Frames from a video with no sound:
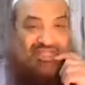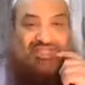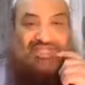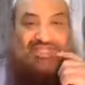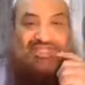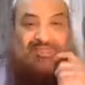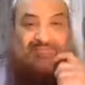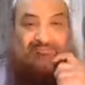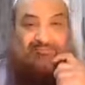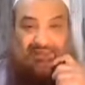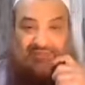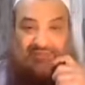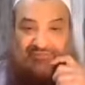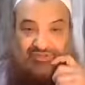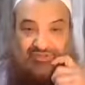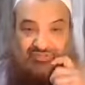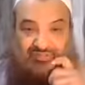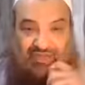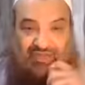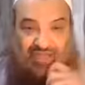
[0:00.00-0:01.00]
that the
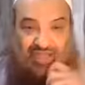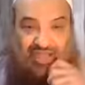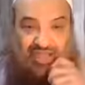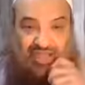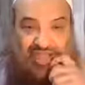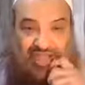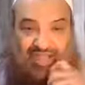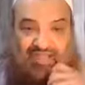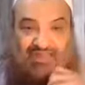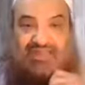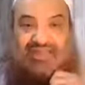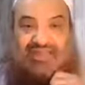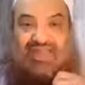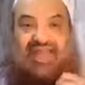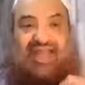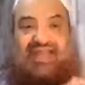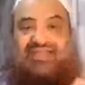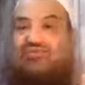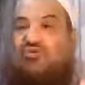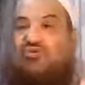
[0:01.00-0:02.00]
Prophet of Allah
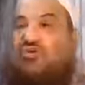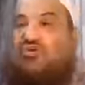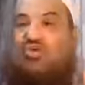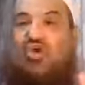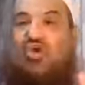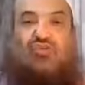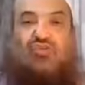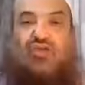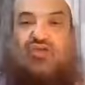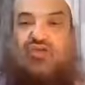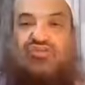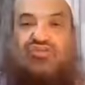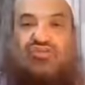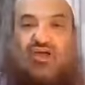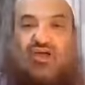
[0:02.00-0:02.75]
has got no knowledge